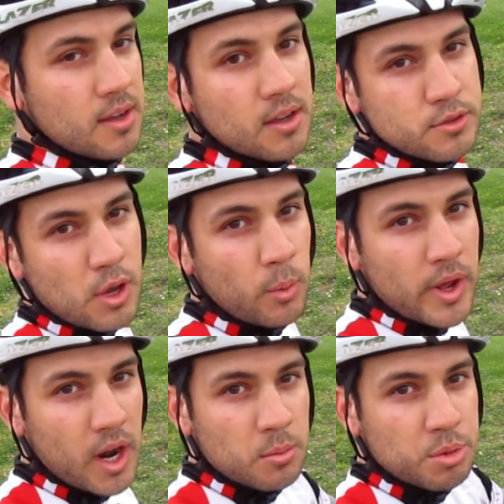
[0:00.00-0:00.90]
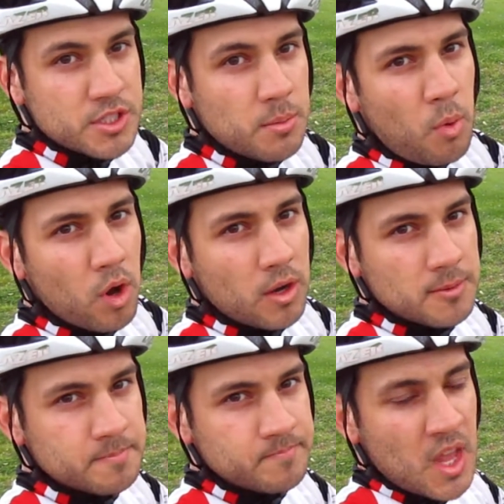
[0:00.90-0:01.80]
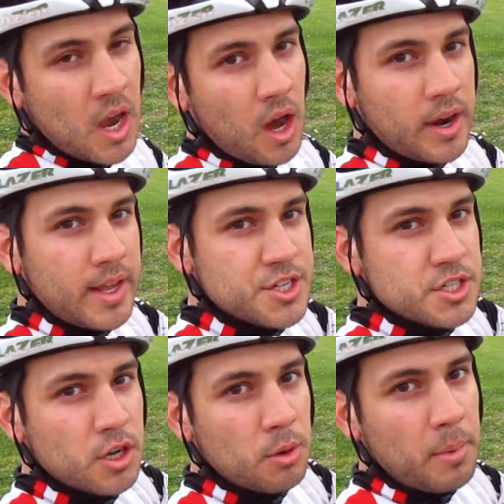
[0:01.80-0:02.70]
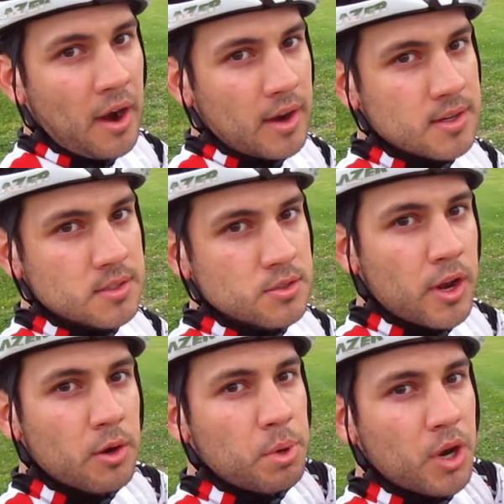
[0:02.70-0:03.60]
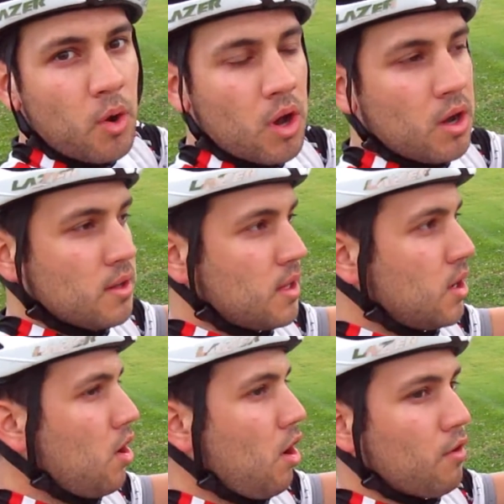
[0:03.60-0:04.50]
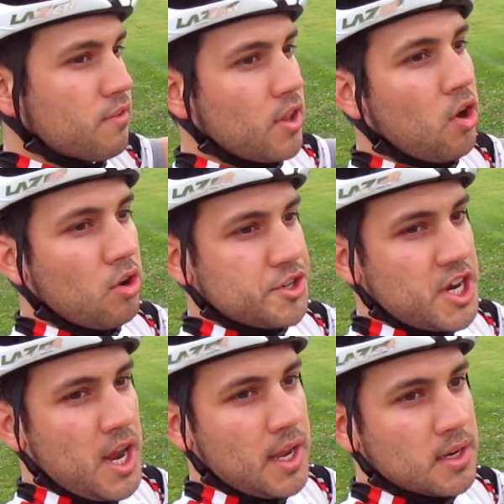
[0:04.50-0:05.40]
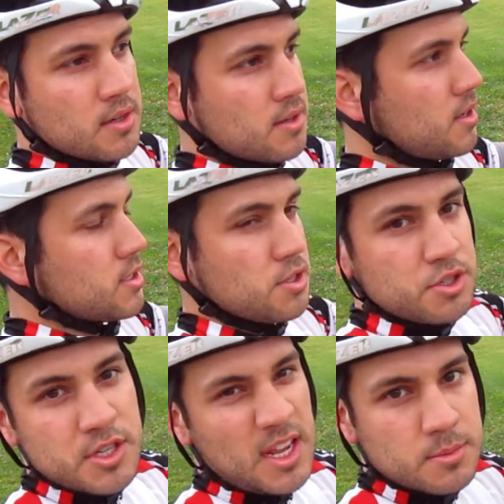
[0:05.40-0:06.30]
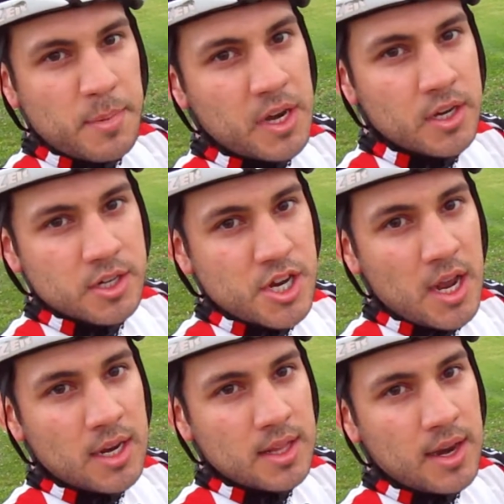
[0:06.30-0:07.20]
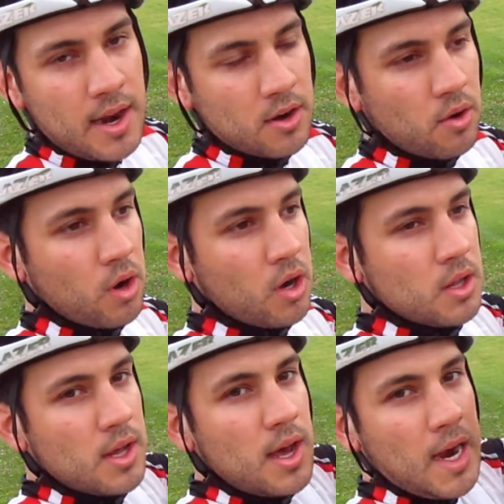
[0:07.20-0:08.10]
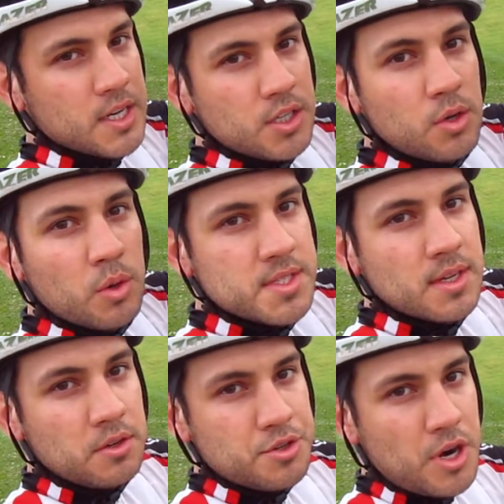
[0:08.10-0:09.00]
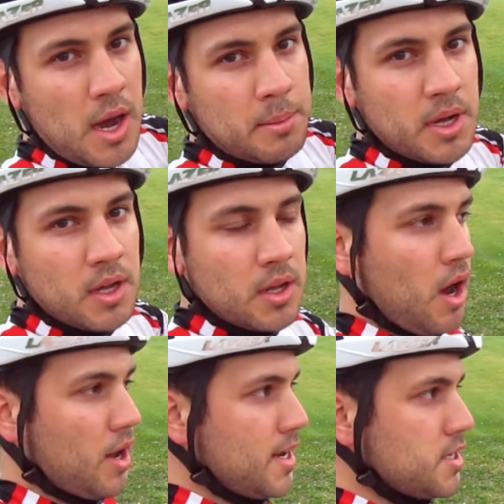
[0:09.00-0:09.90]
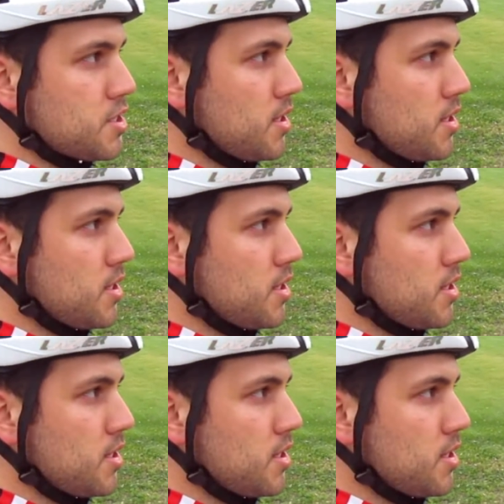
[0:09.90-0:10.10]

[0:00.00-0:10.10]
So I went on and put some oil on each little bearing. So I don't put oil over the whole chain. So just like spinning your chain and then add an oil. I actually do a single drop on each